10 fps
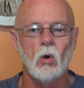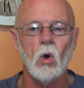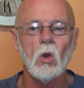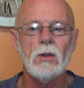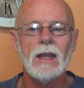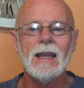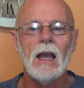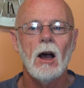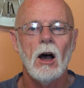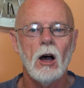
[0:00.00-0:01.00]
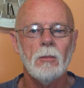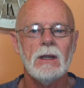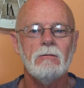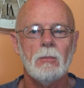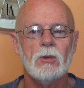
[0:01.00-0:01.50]
all the
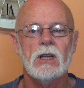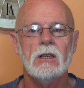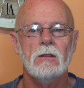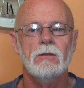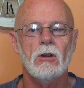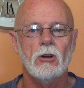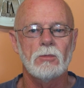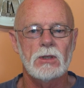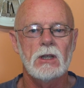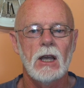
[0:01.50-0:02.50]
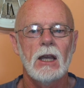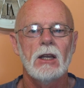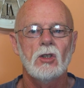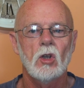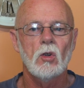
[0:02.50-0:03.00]
hobby representative groups
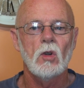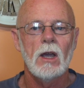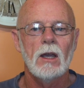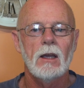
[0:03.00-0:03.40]
to